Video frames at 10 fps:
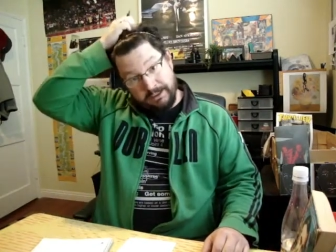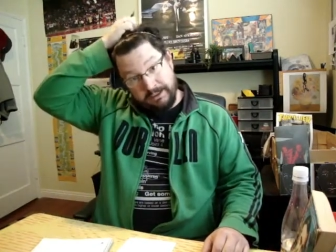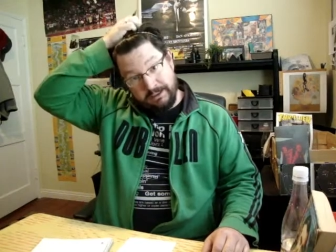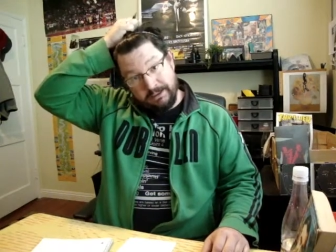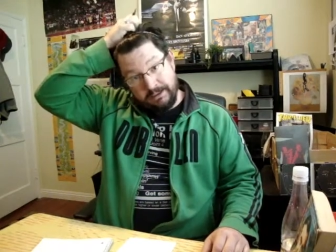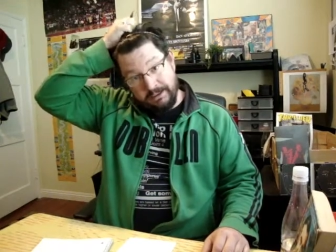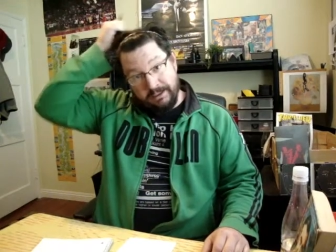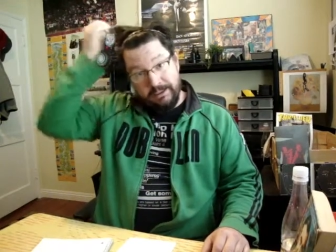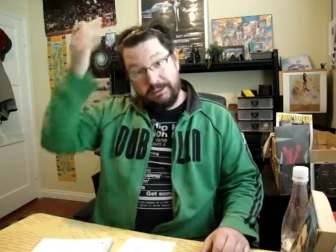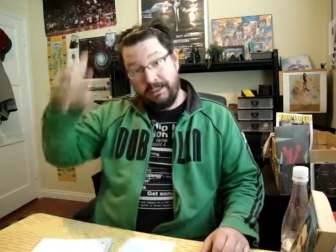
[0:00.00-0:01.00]
It's
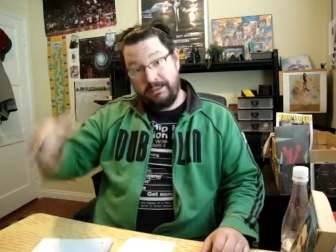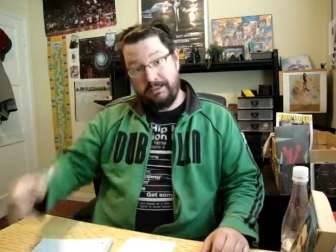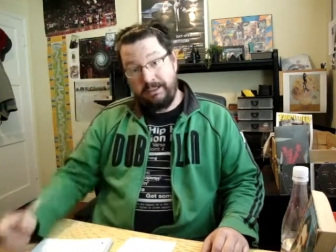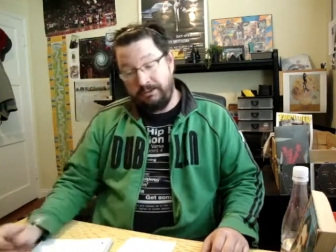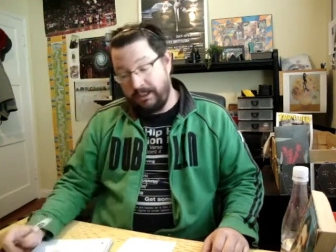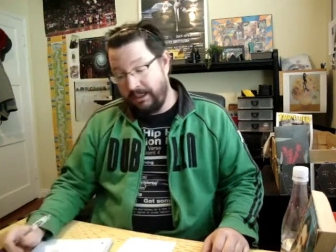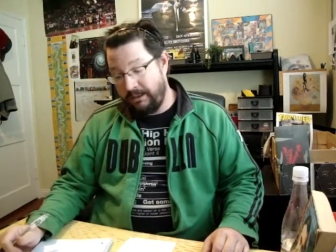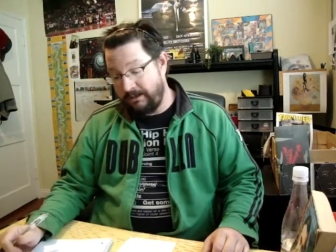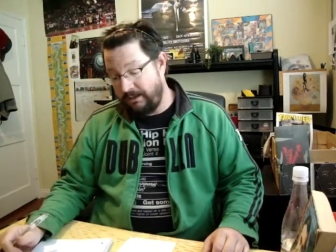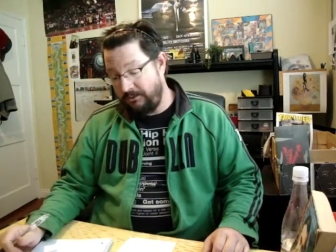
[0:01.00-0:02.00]
nice to see you
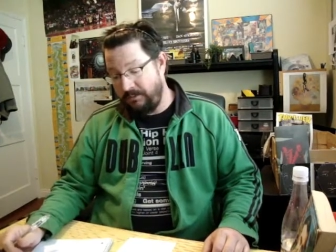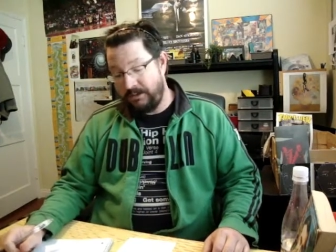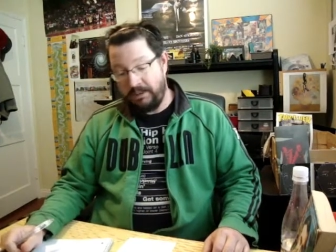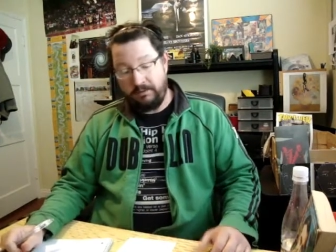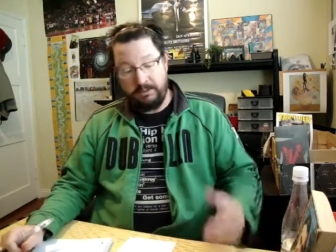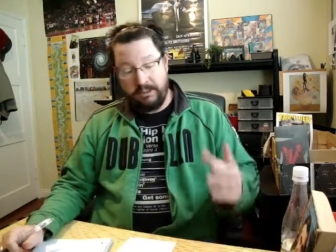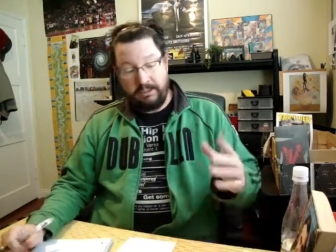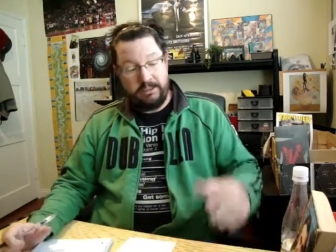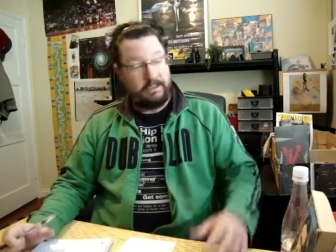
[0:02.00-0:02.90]
guys. I do miss everybody.